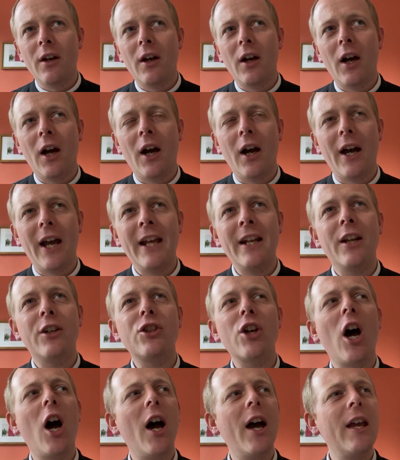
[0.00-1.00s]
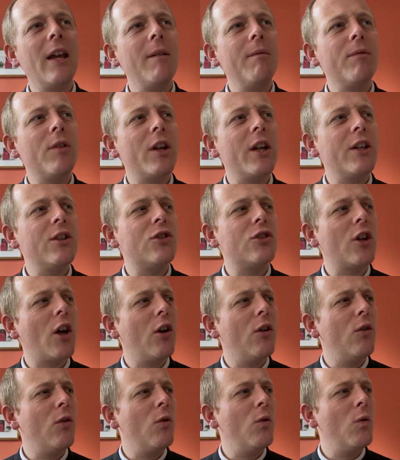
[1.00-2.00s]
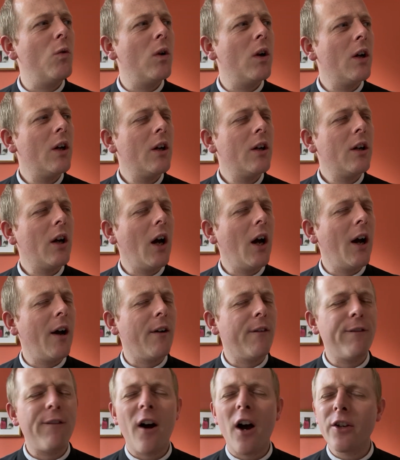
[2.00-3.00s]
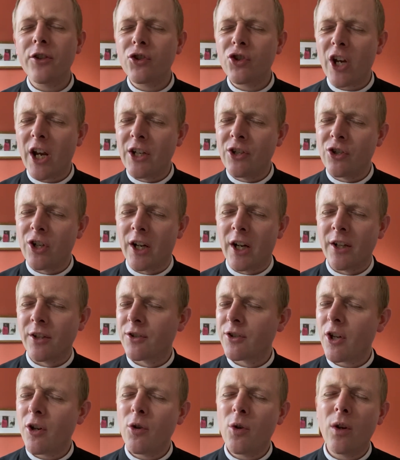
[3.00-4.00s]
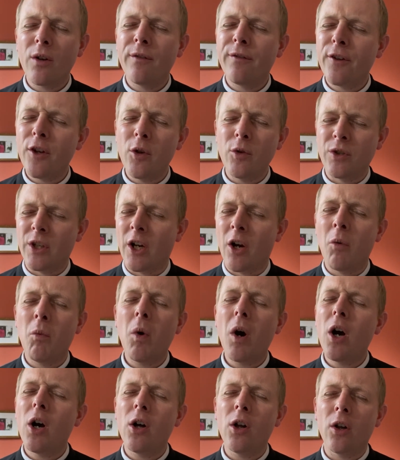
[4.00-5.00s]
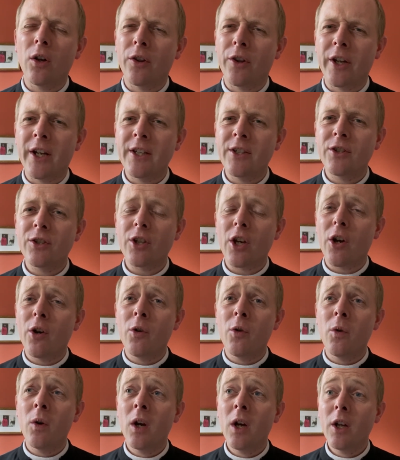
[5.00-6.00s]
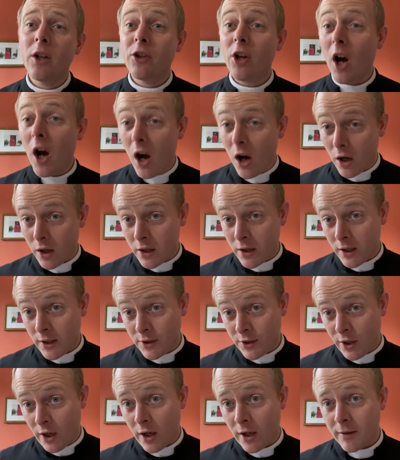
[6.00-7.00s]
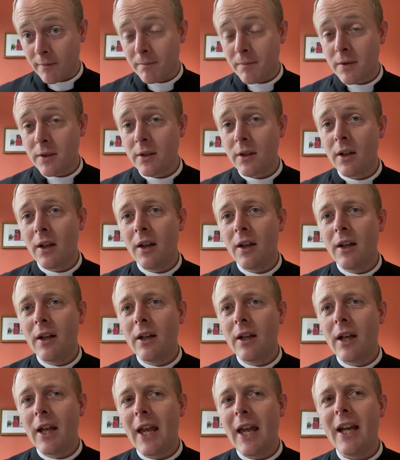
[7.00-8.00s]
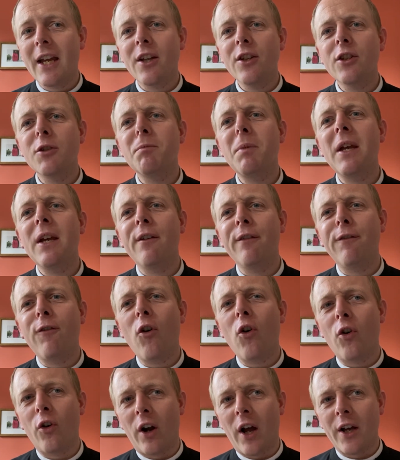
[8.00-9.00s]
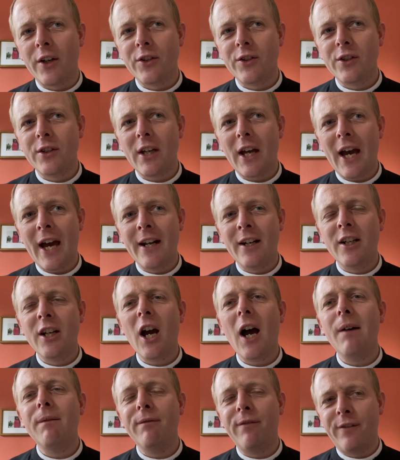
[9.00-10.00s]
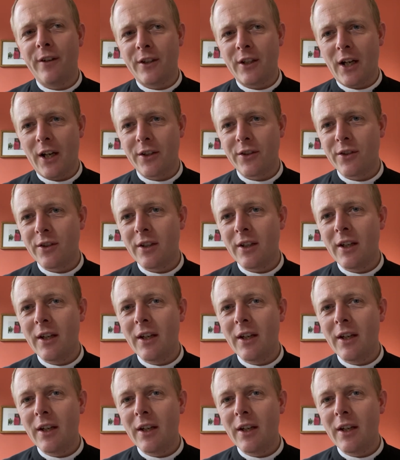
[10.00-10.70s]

in a time that is so fast changing and so confusing, a world that is so dark at times. It can speak for us and comfort us